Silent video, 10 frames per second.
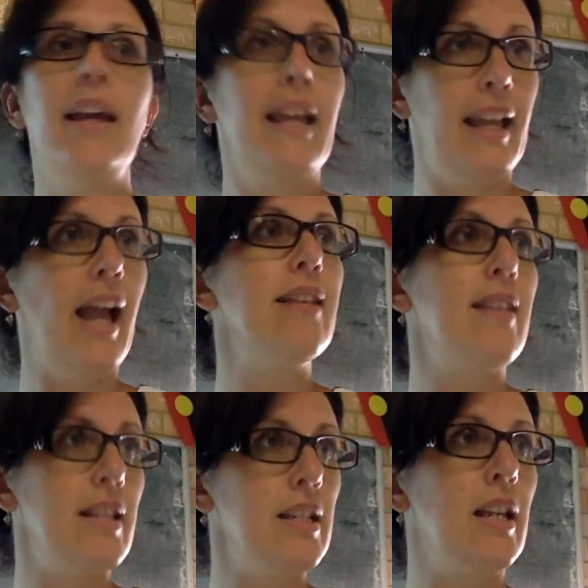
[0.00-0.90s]
He has,
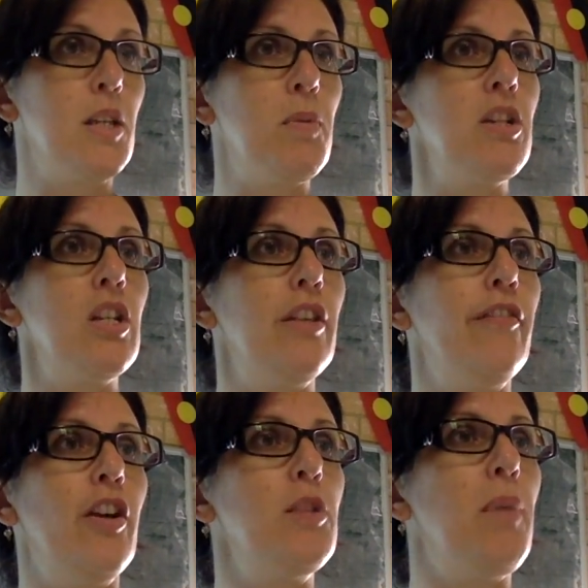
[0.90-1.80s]
hasn't he? Especially in the
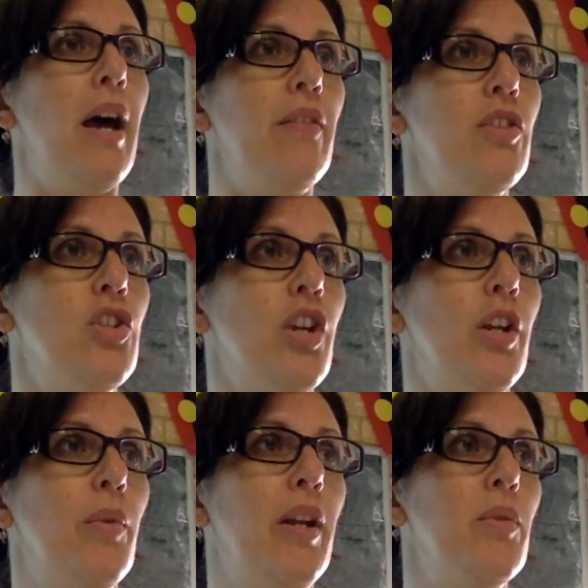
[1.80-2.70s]
first part of his
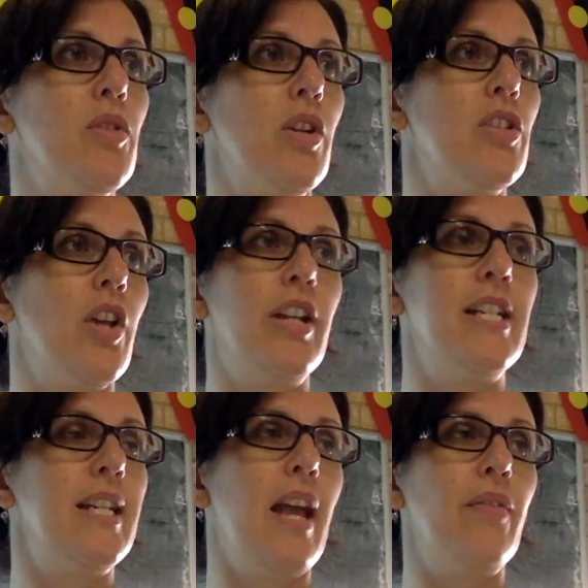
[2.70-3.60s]
journey when he was on his own, he
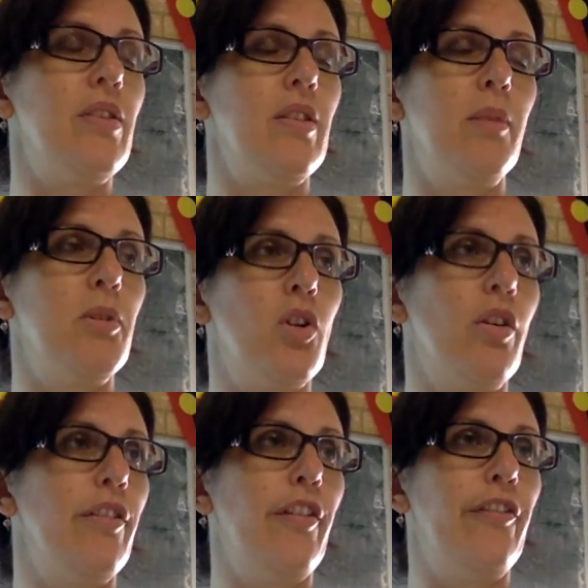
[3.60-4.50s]
didn't have his
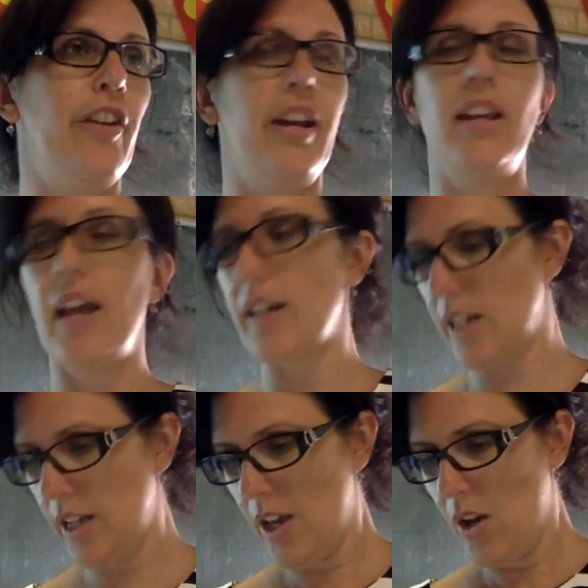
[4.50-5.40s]
cinematographer friend
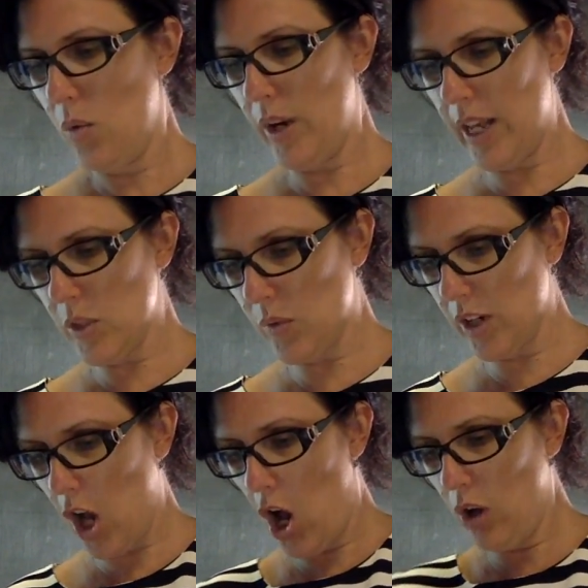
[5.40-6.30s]
yet. What else? We've
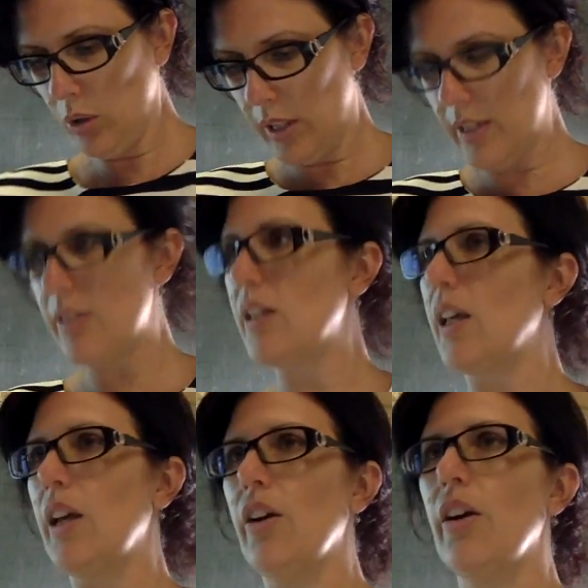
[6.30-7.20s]
got a whole list
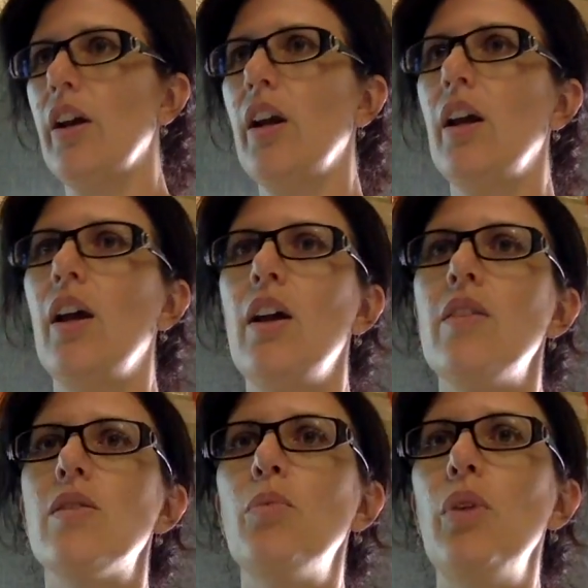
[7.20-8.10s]
here.
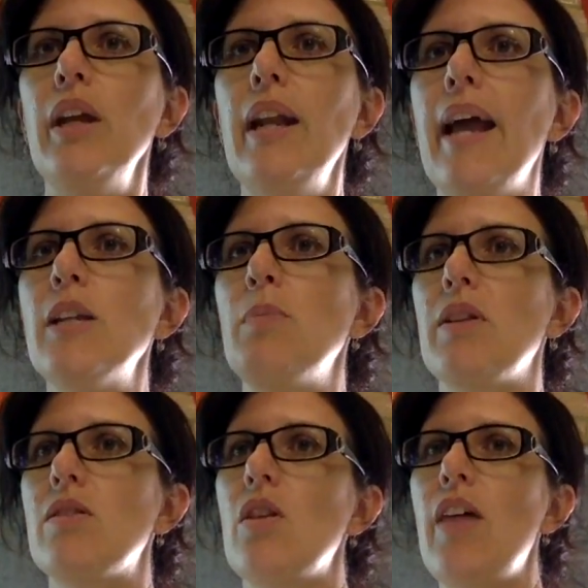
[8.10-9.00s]
Some
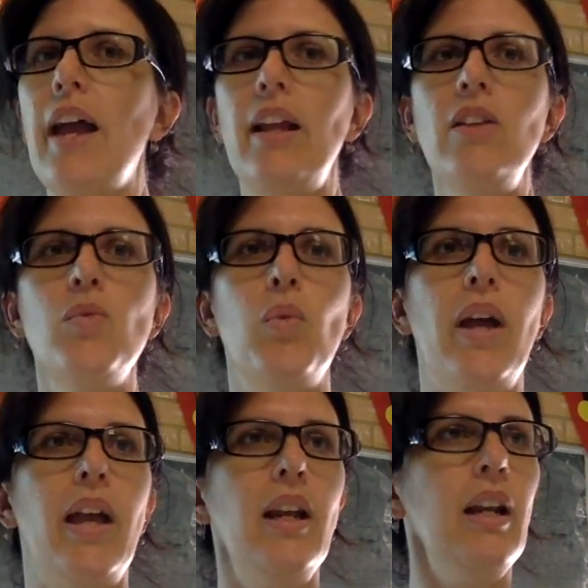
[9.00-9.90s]
reenactments. So that is
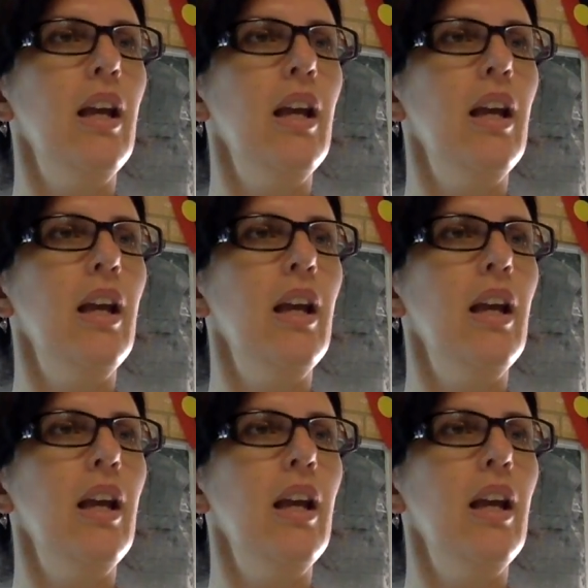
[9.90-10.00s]
when